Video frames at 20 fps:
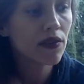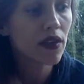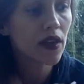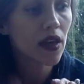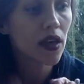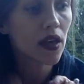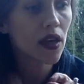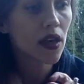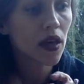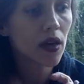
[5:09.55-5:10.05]

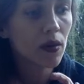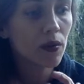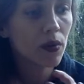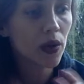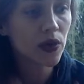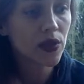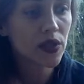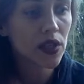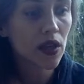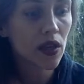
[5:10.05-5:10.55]
the
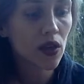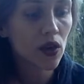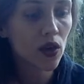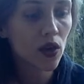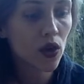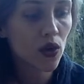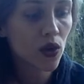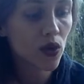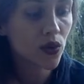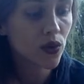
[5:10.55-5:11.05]
person
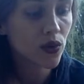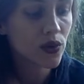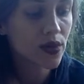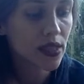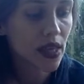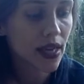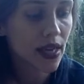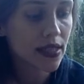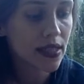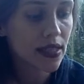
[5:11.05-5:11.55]
whose
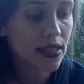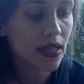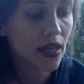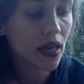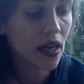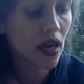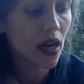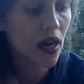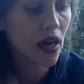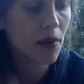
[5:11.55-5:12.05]
idea
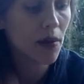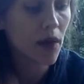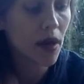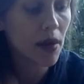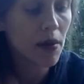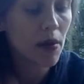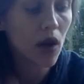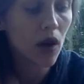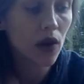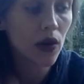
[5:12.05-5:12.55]
I'm
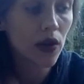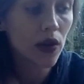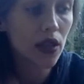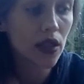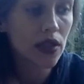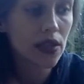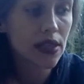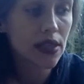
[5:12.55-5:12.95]
modeling this